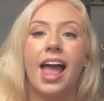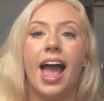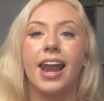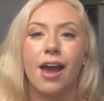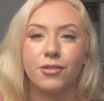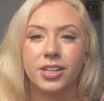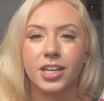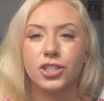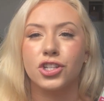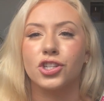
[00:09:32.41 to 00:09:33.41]
and
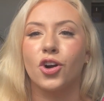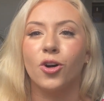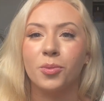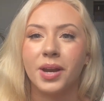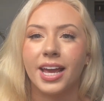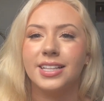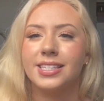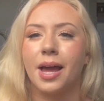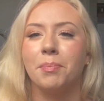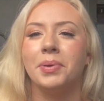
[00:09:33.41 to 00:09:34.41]
everything just culminates
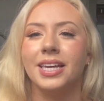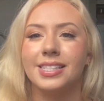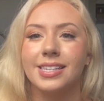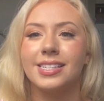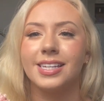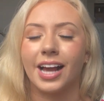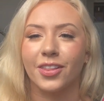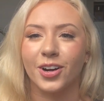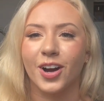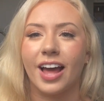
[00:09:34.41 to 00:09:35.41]
and pieces
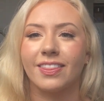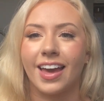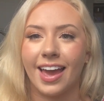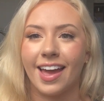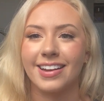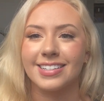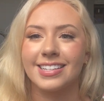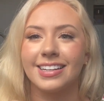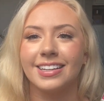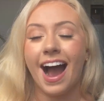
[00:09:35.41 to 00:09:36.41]
together at the end.
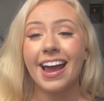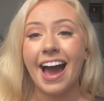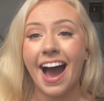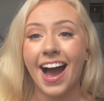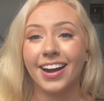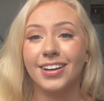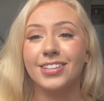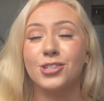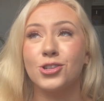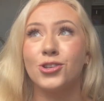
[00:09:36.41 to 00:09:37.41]
I had
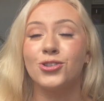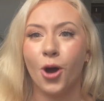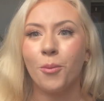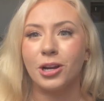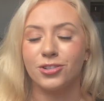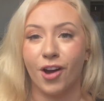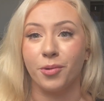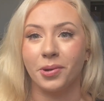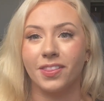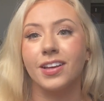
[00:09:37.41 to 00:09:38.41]
so much fun
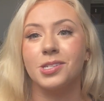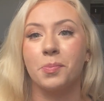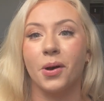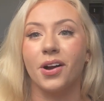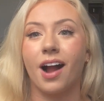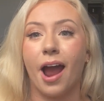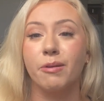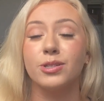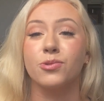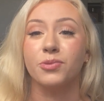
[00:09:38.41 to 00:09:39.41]
with this book. I
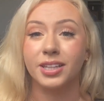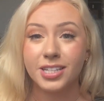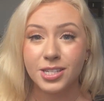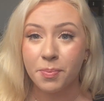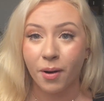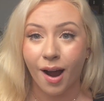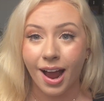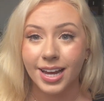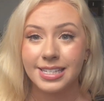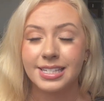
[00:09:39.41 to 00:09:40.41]
was really
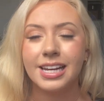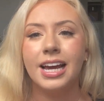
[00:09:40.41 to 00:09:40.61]
surprised.